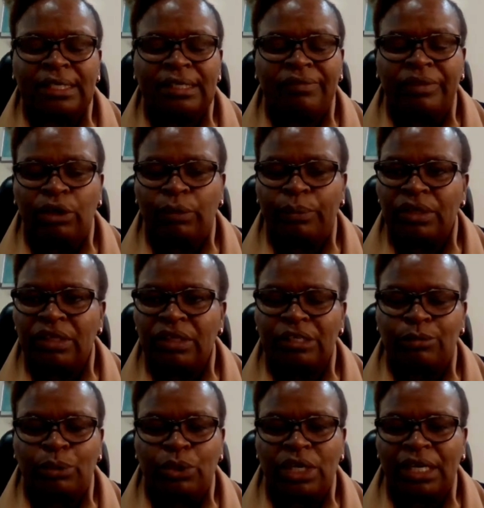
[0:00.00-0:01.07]
are developing these
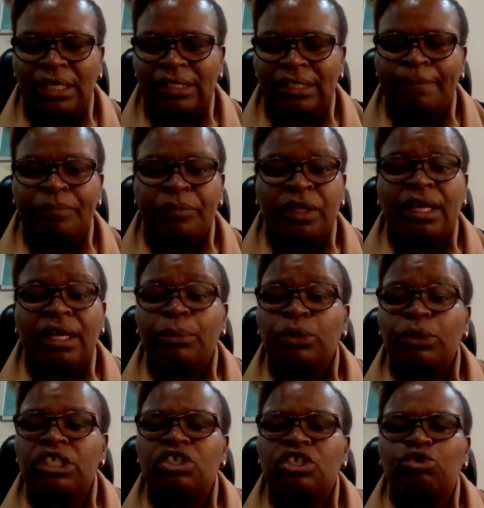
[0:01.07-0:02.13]
products, they are
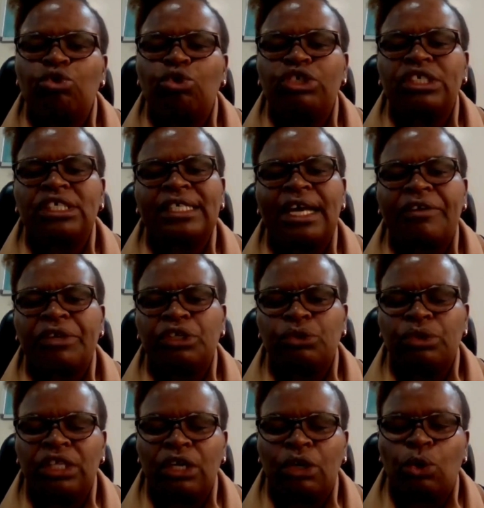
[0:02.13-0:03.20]
putting into
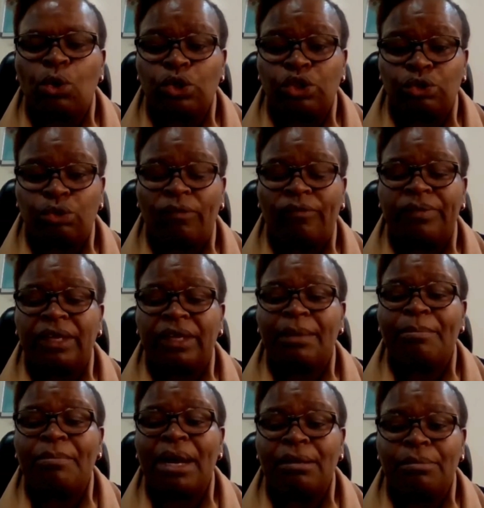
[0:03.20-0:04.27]
consideration the cost of the
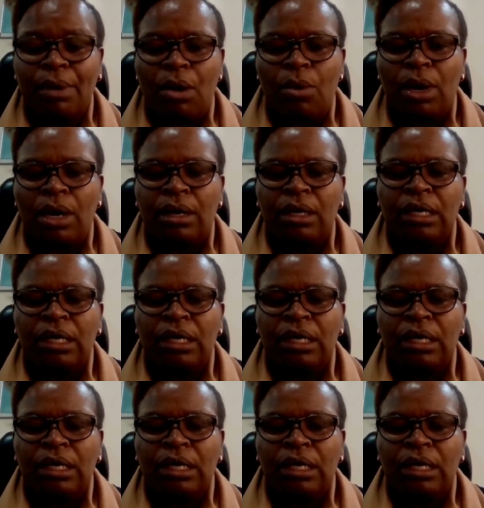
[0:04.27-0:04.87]
manpower